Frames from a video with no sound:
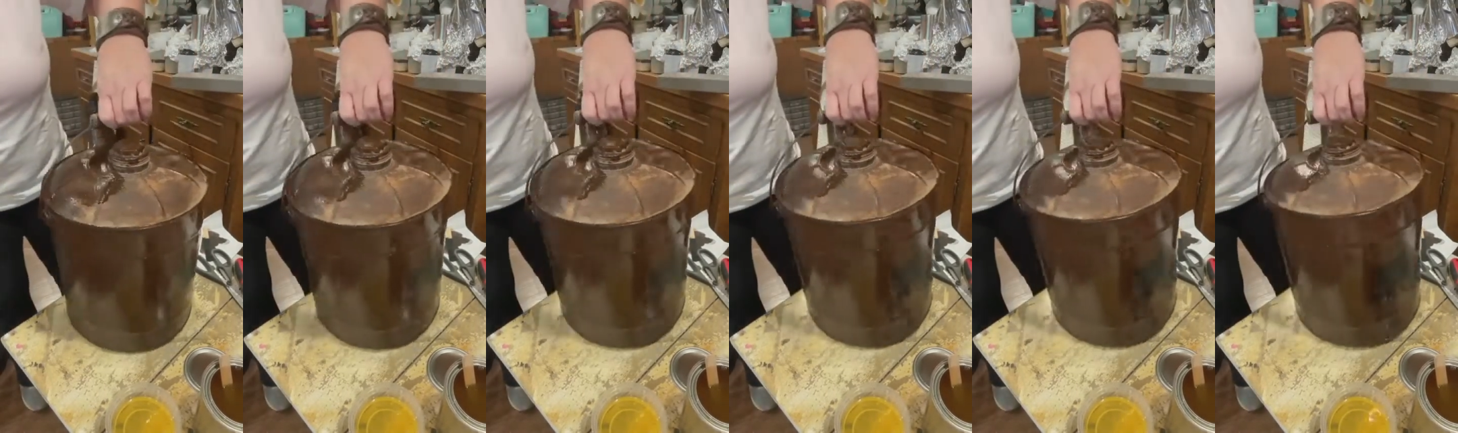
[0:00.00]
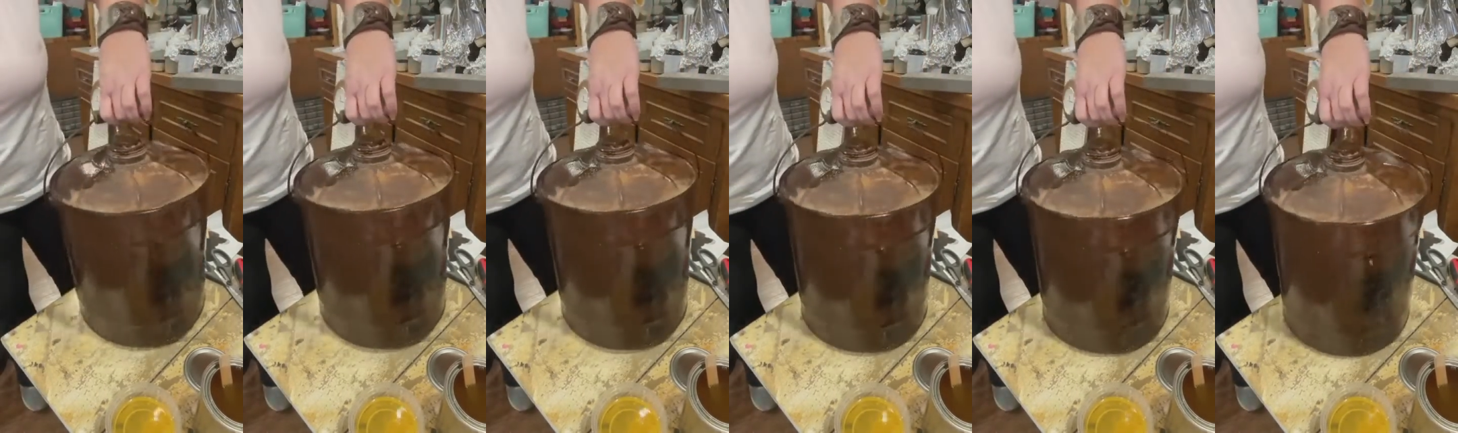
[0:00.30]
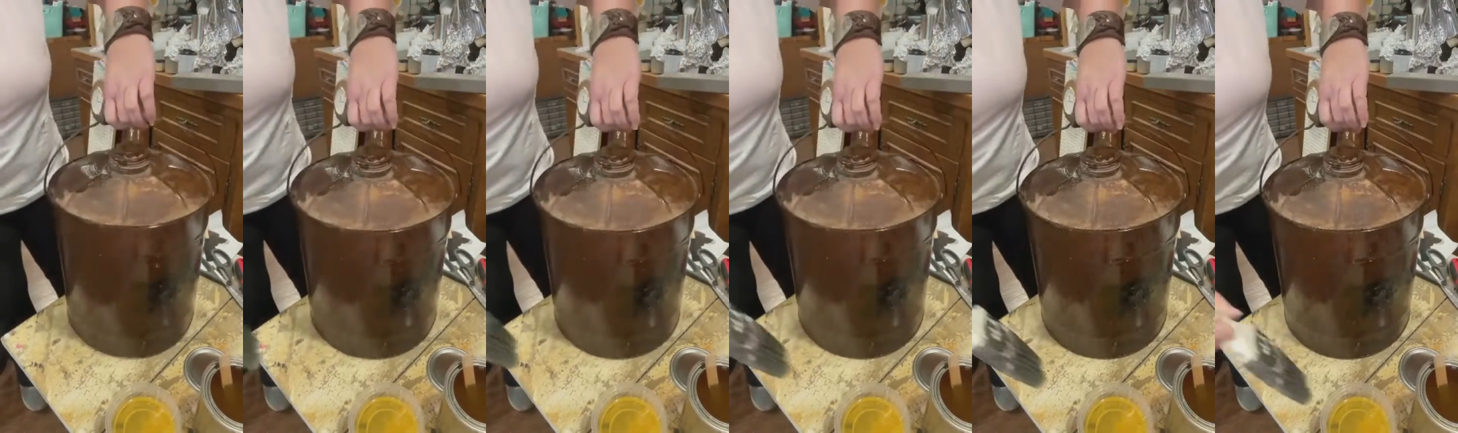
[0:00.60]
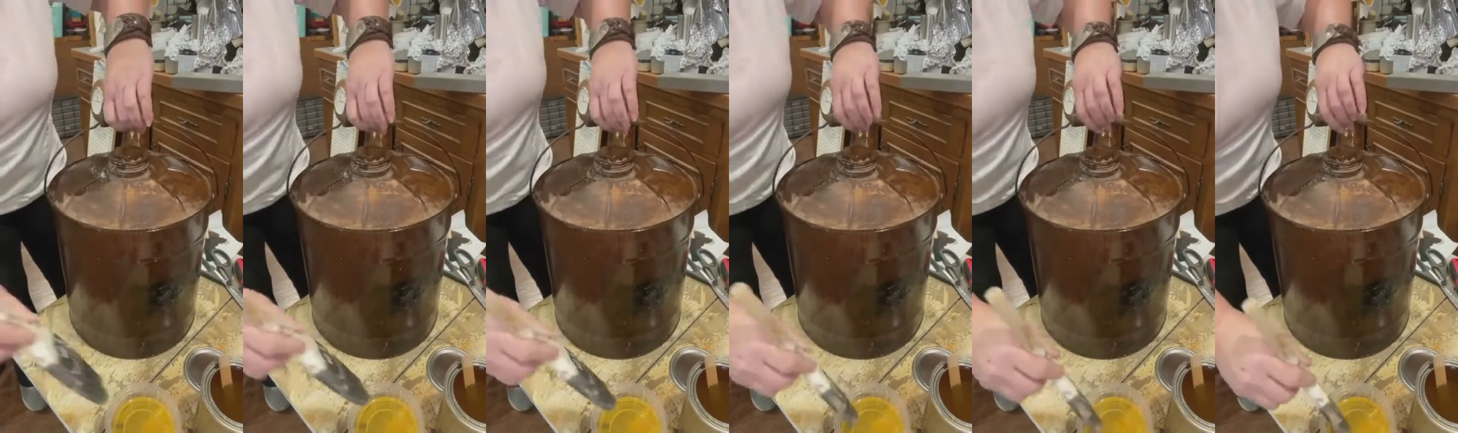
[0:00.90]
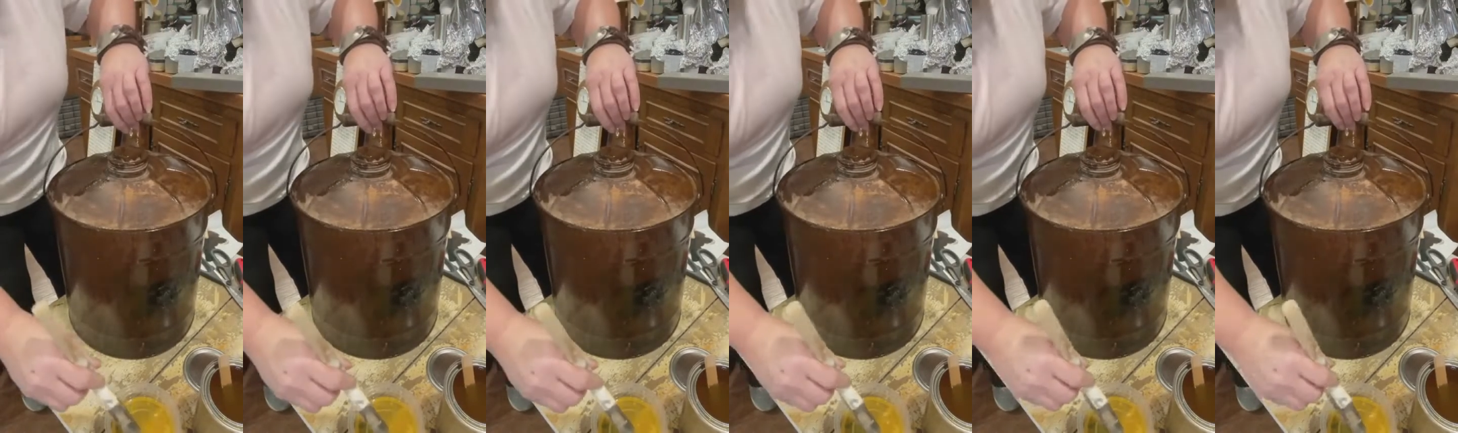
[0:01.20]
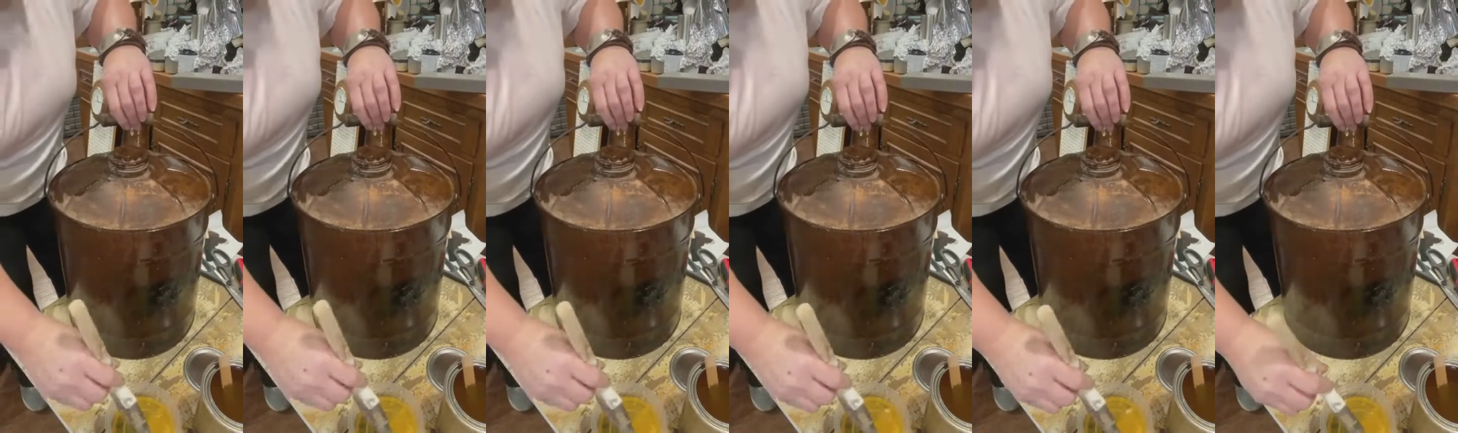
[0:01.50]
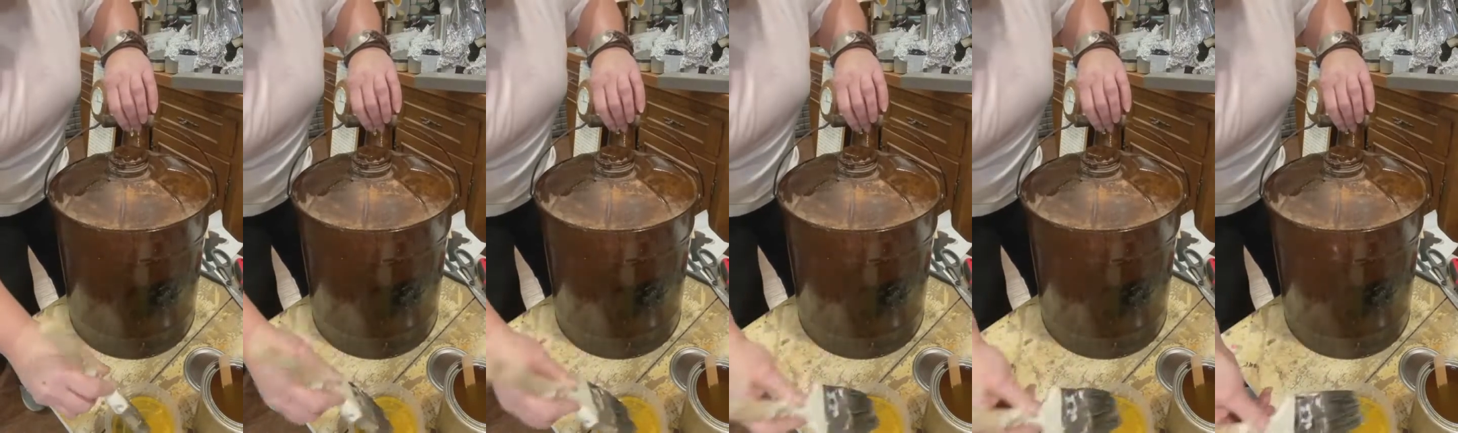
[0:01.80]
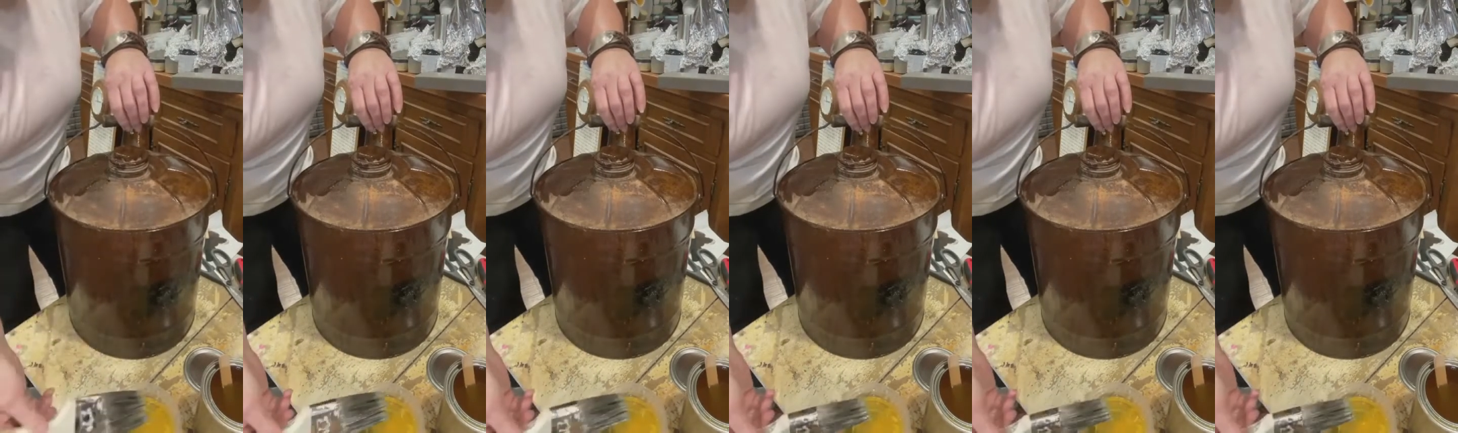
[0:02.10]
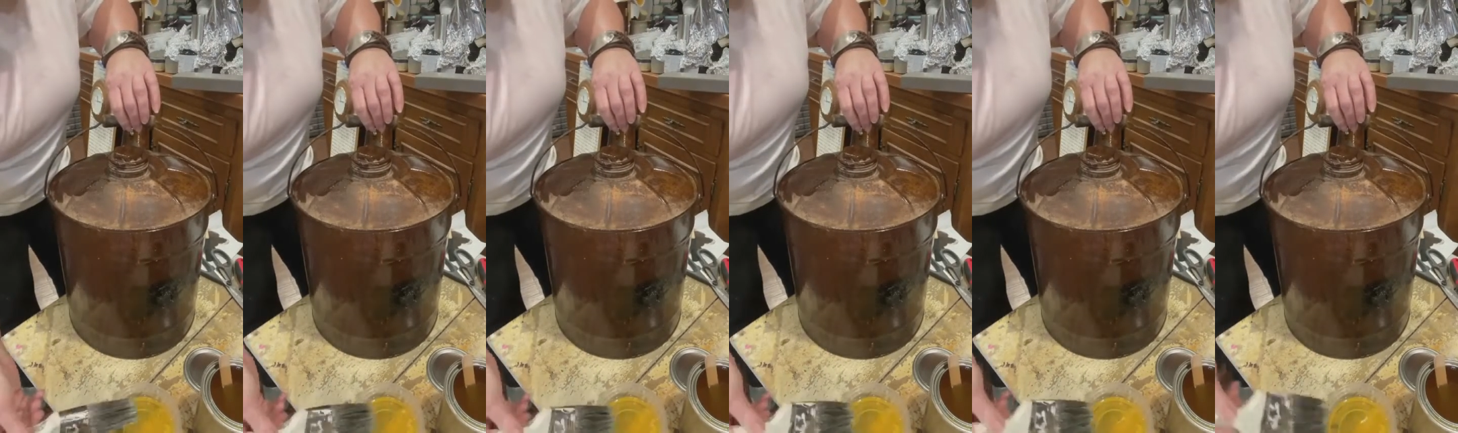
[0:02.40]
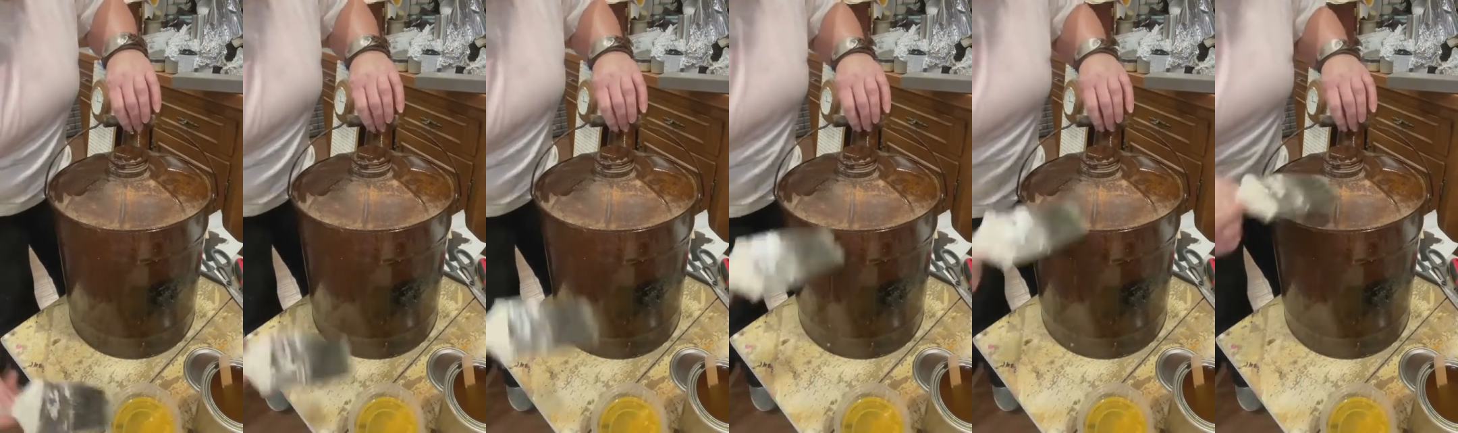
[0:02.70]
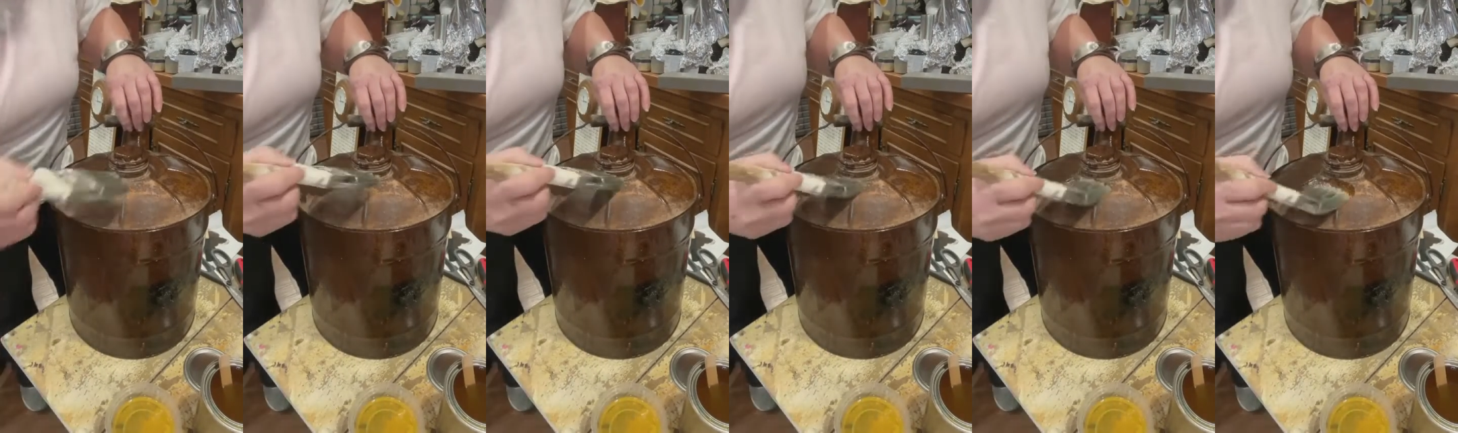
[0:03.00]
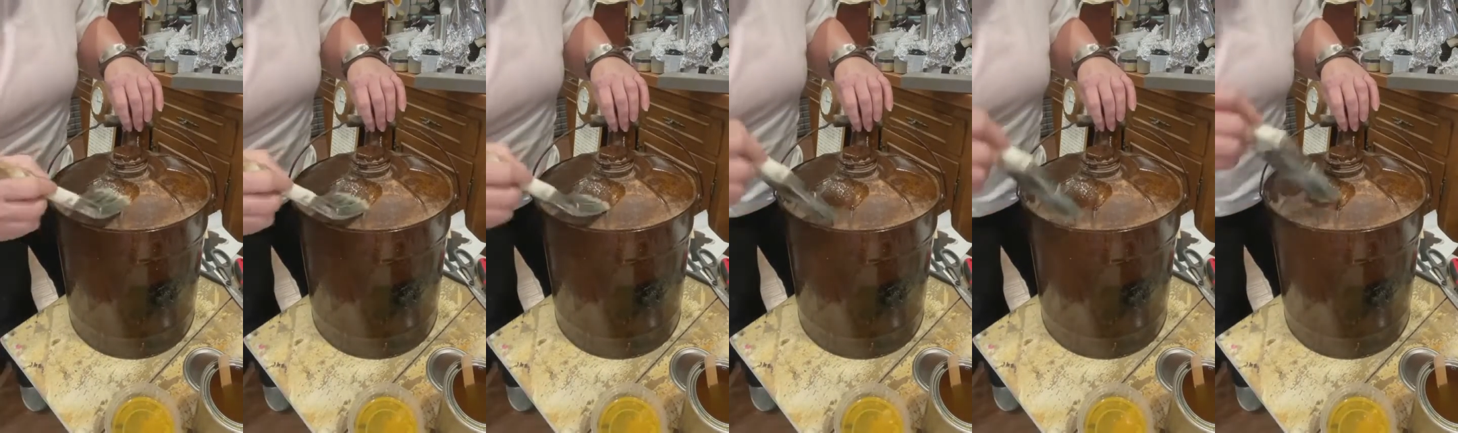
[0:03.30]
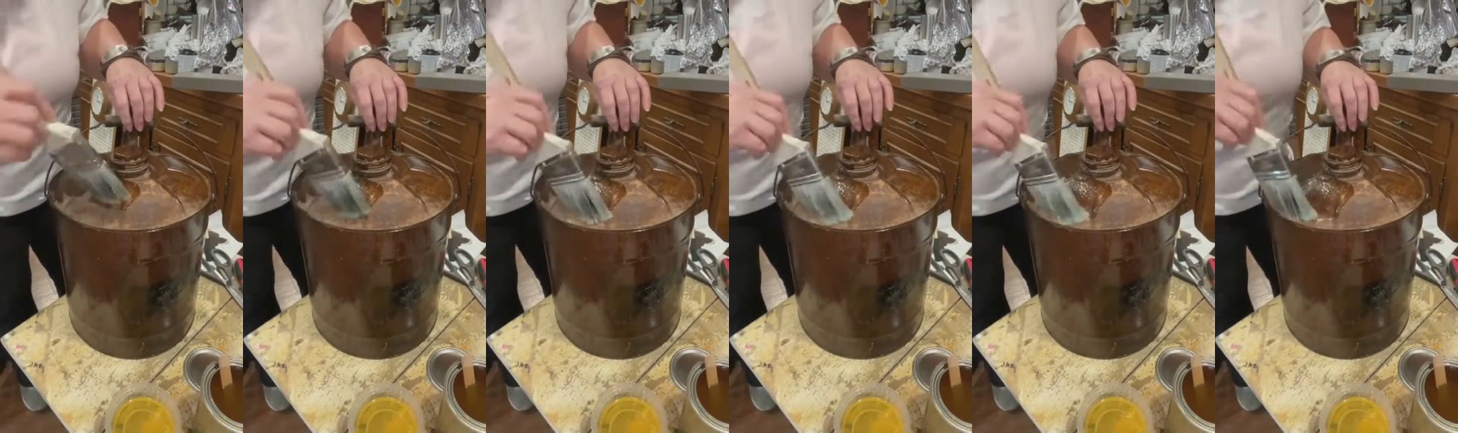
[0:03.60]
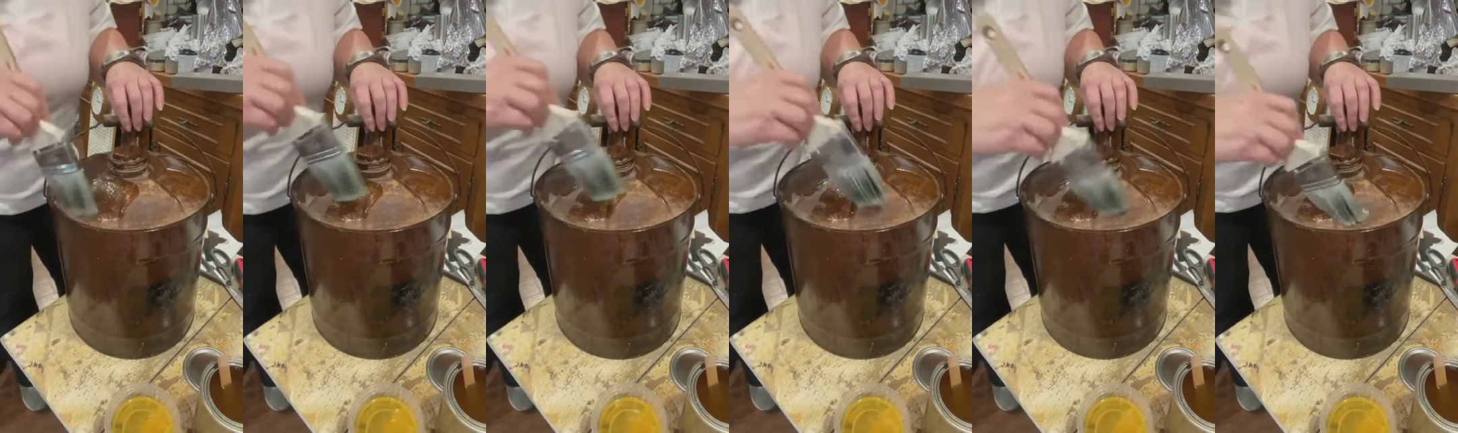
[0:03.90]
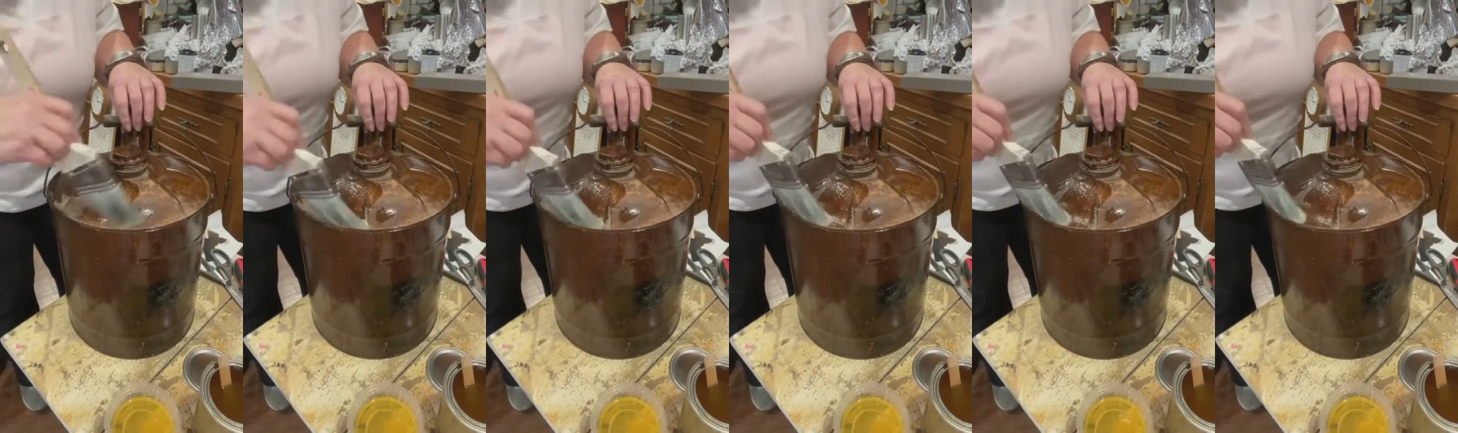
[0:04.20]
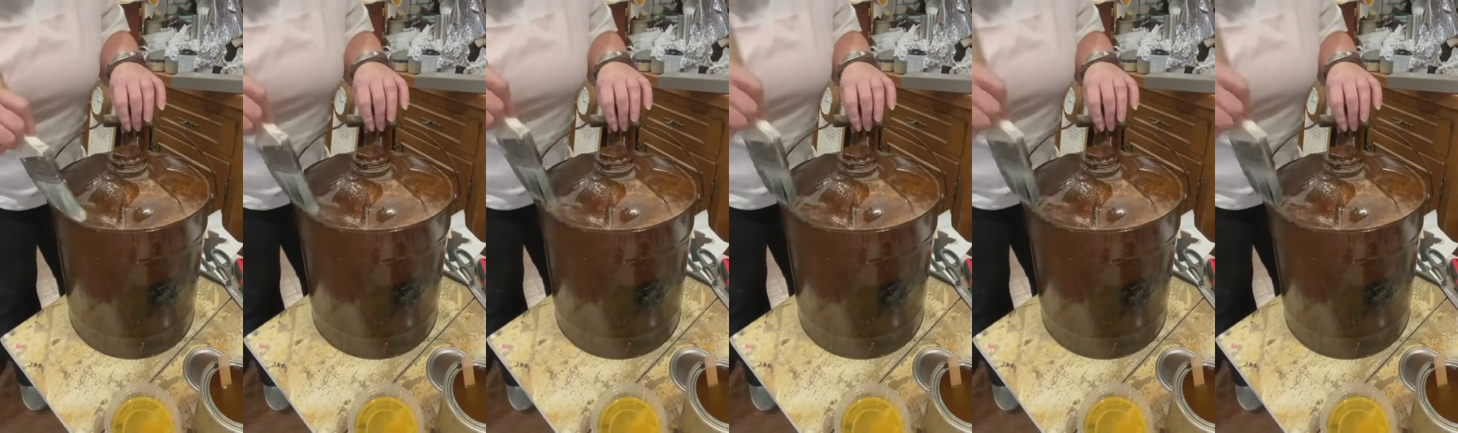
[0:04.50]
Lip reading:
Nobody's mouth can be seen.